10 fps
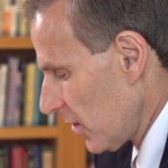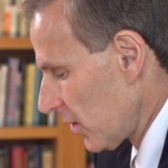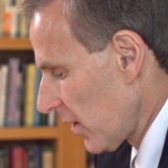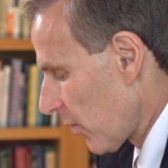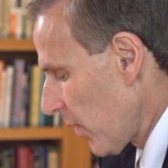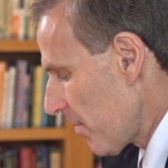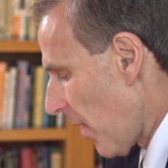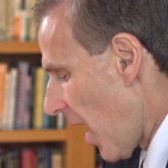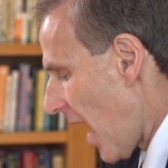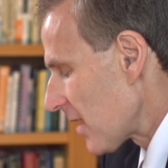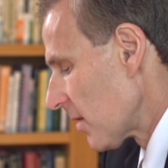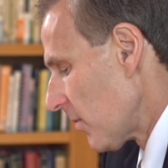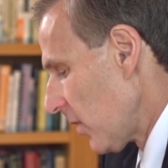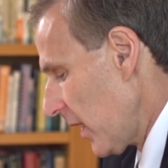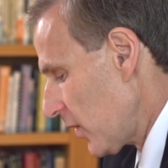So the three
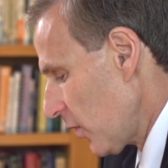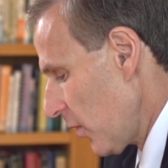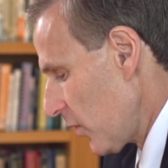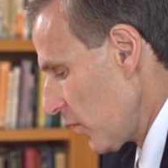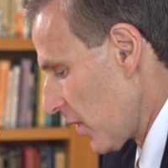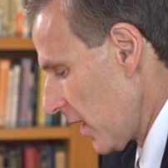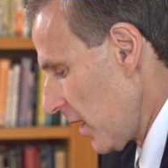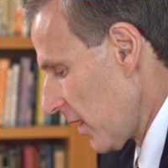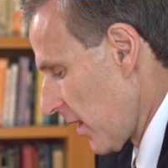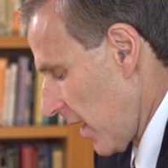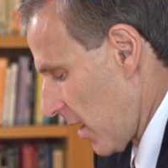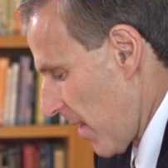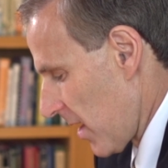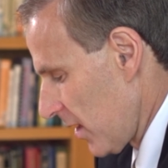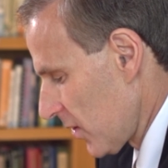possible issues you could think
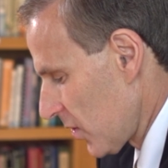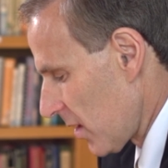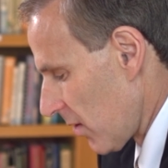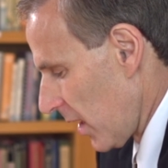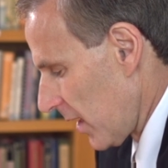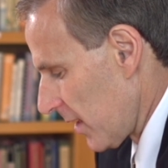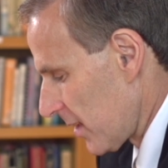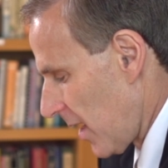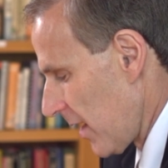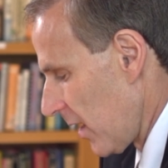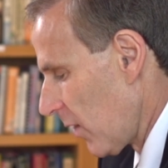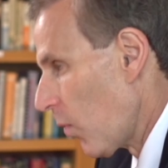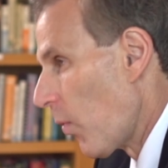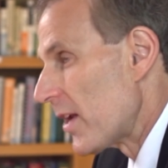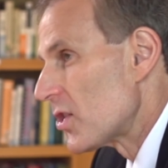about considering in deciding
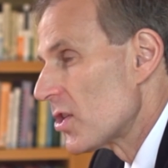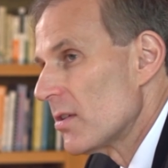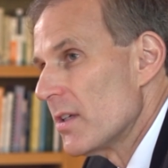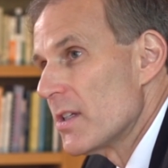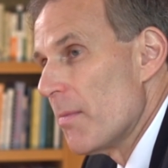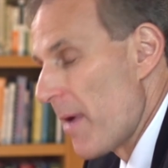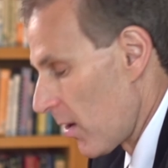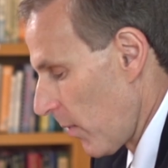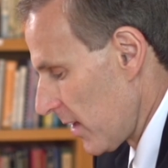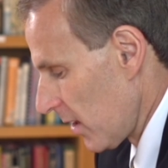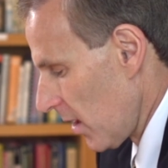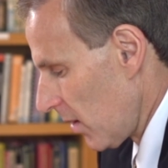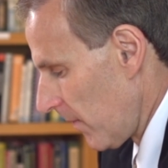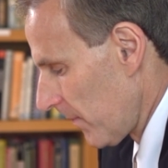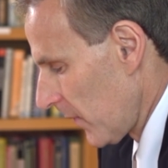which is the better way to go.